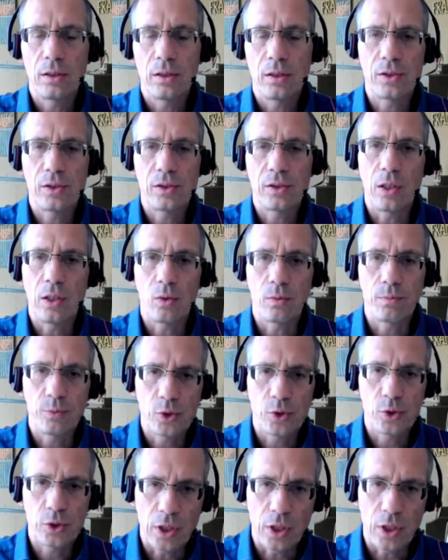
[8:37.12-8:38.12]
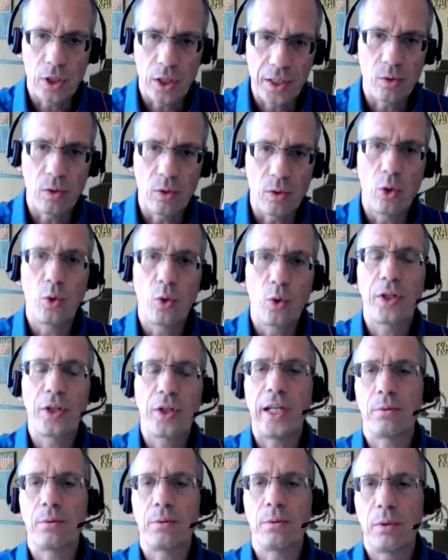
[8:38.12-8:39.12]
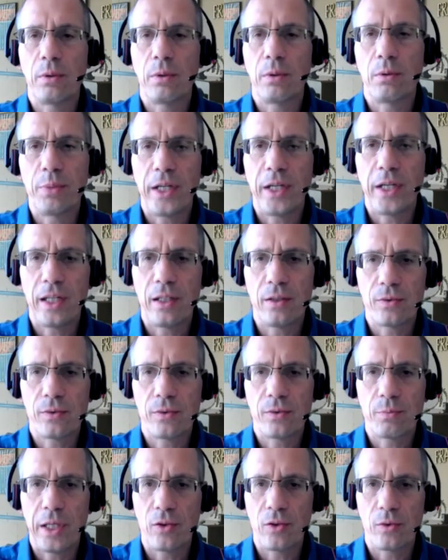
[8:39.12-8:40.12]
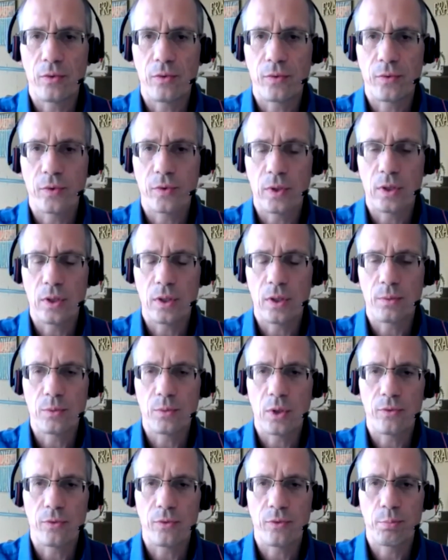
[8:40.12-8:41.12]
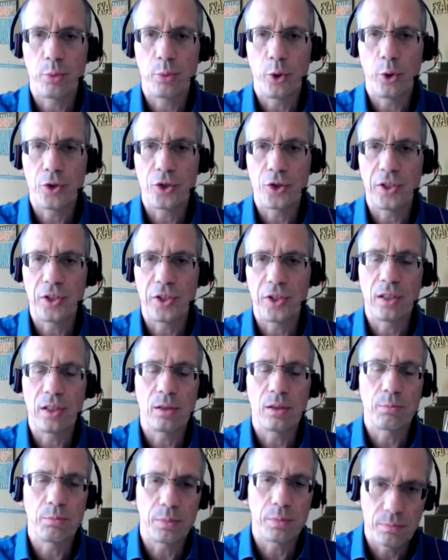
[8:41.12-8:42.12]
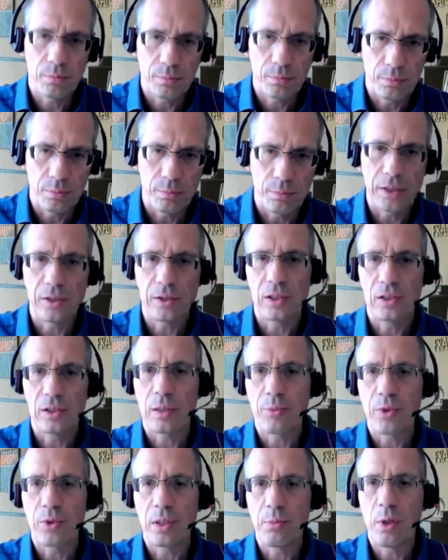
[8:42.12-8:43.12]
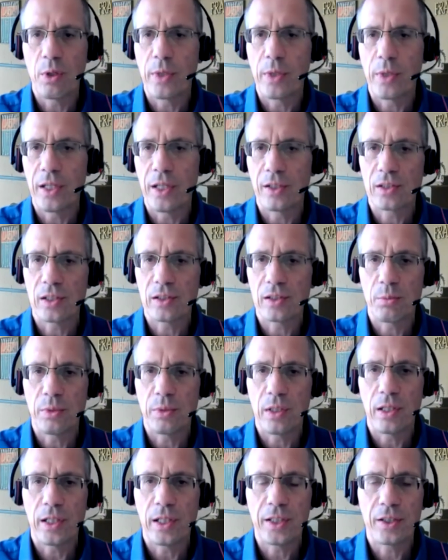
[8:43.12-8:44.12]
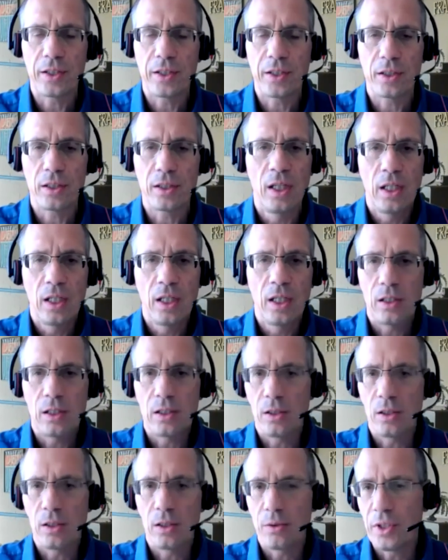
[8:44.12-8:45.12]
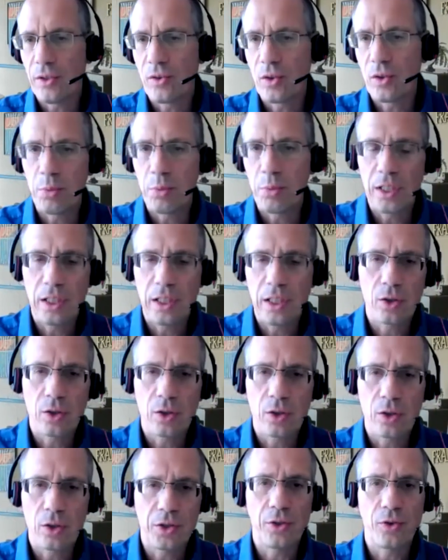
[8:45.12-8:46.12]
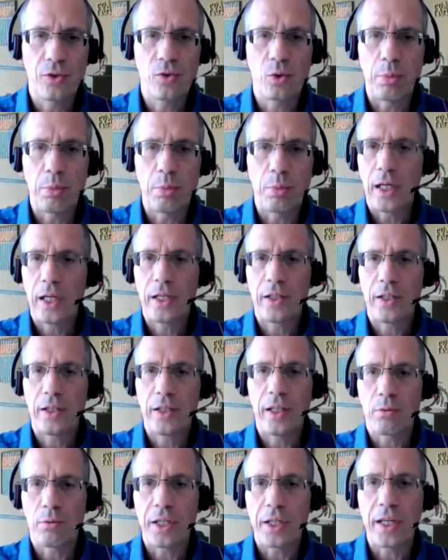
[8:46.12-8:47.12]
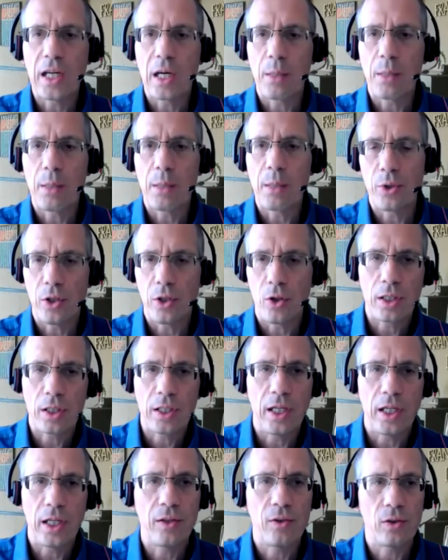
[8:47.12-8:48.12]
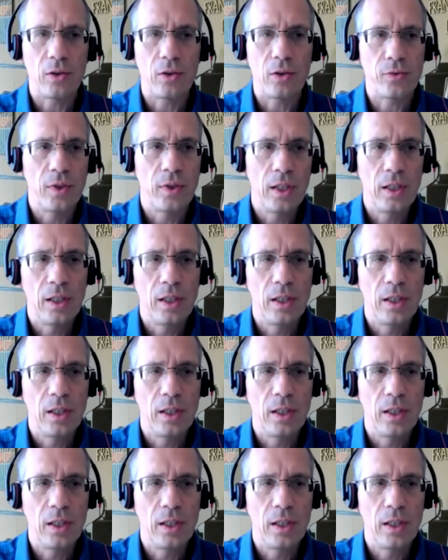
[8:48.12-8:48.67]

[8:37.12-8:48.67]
is now starting to lower that pace of purchasing, but this is something we may discuss a bit later. The ECB continues to buy. They are running up on all kinds of